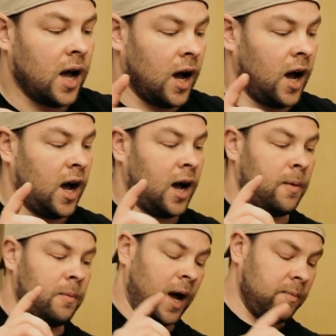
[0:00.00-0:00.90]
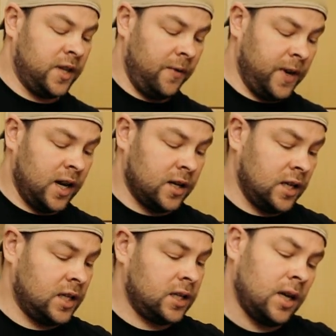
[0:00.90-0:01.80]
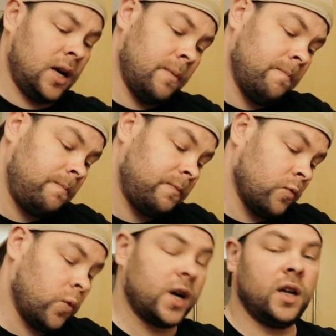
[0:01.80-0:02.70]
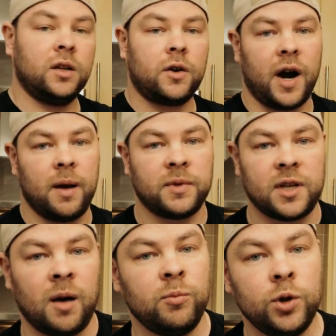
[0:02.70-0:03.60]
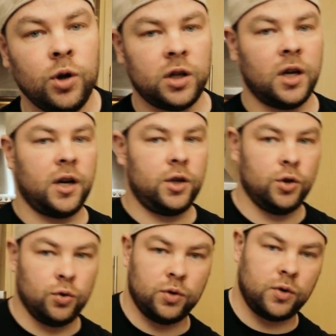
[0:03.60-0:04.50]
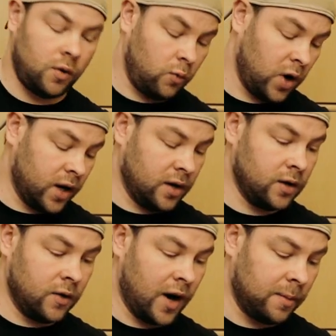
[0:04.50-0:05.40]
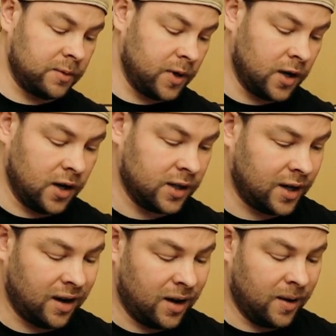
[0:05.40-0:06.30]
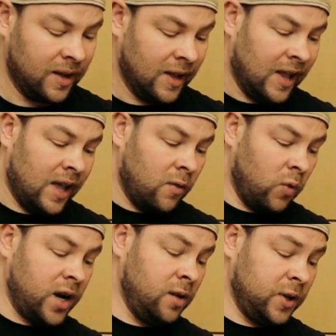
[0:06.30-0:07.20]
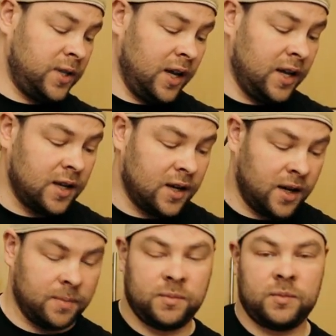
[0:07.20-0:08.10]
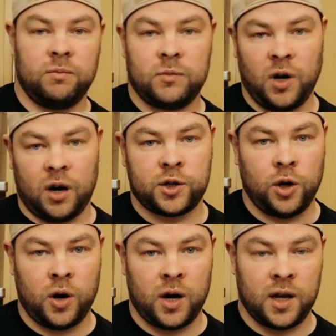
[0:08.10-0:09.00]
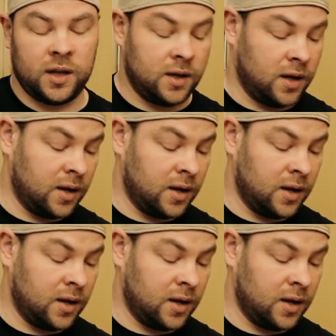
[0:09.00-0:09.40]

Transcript: I'm definitely, this is 100 grams, I'm not gonna use 100 grams, because 100% dark chocolate,